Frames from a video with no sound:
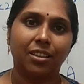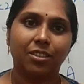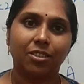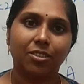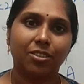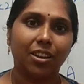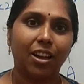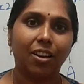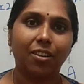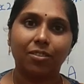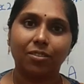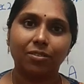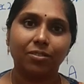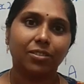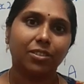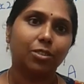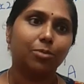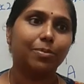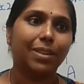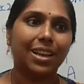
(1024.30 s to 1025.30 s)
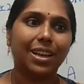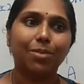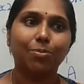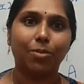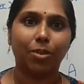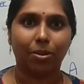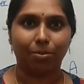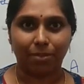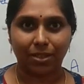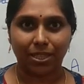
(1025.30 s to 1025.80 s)
So now you make a
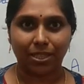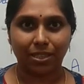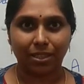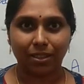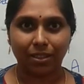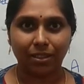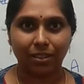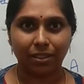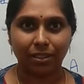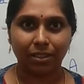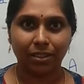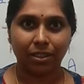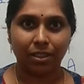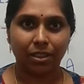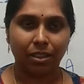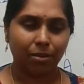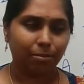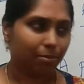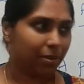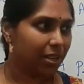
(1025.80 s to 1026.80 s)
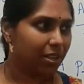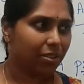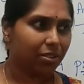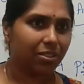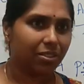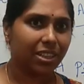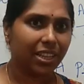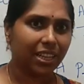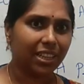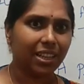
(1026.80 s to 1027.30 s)
promise. But do
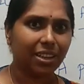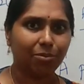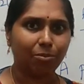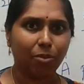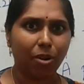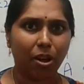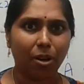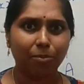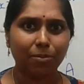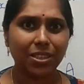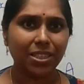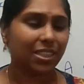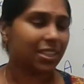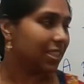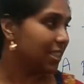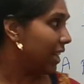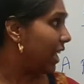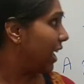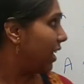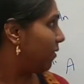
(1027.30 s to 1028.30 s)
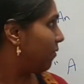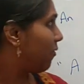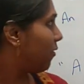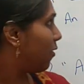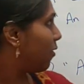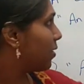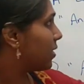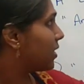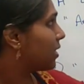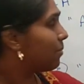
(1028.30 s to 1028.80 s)
you think that promise is
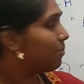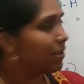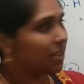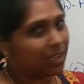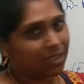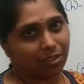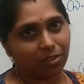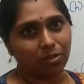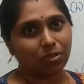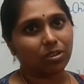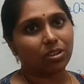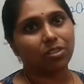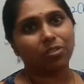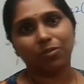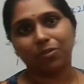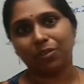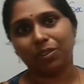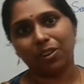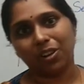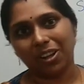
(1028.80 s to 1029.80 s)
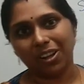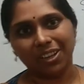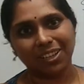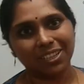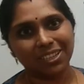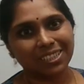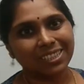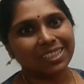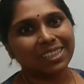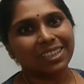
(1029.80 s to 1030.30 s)
enforceable in court of law?
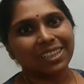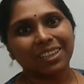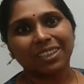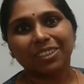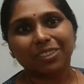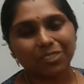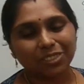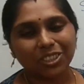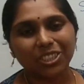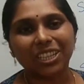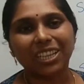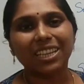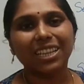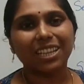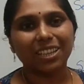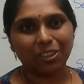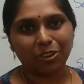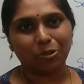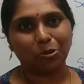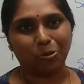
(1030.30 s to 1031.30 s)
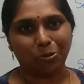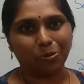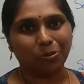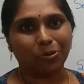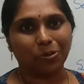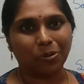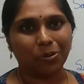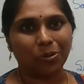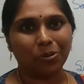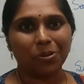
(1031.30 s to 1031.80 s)
Usually no.
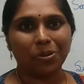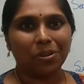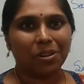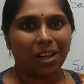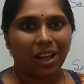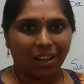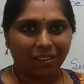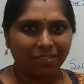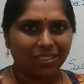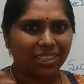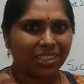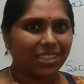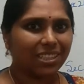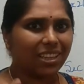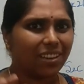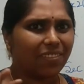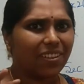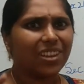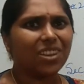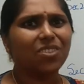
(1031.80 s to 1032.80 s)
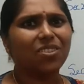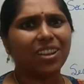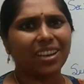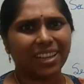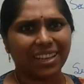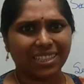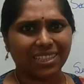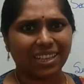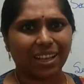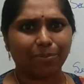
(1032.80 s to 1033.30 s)
I've just given you an
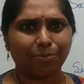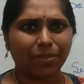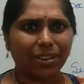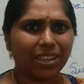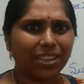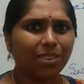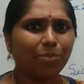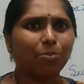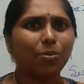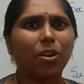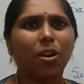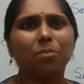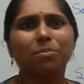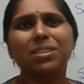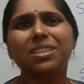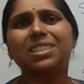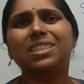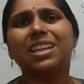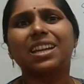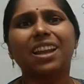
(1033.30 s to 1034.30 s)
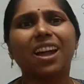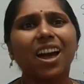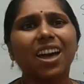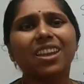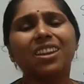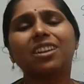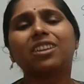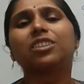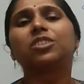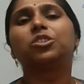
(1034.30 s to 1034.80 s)
example. In a promise, there
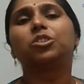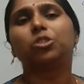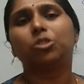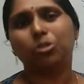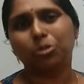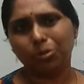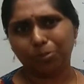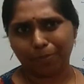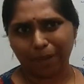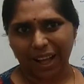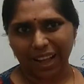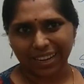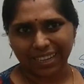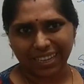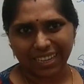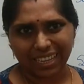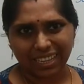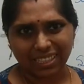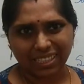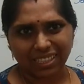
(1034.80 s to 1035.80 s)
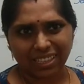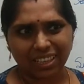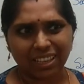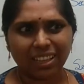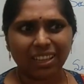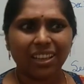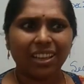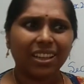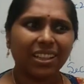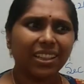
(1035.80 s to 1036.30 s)
are two parties.
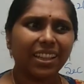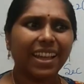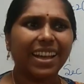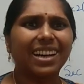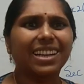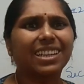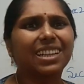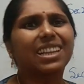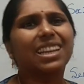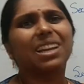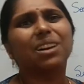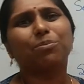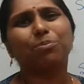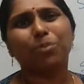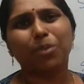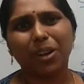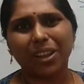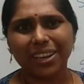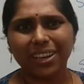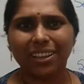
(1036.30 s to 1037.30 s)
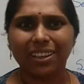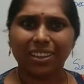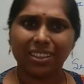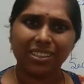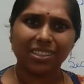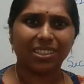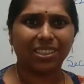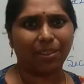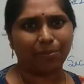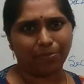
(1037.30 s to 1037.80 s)
They agree upon
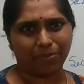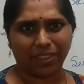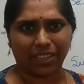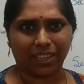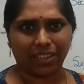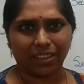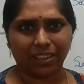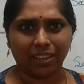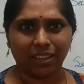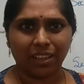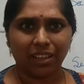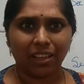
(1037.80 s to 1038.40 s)
something.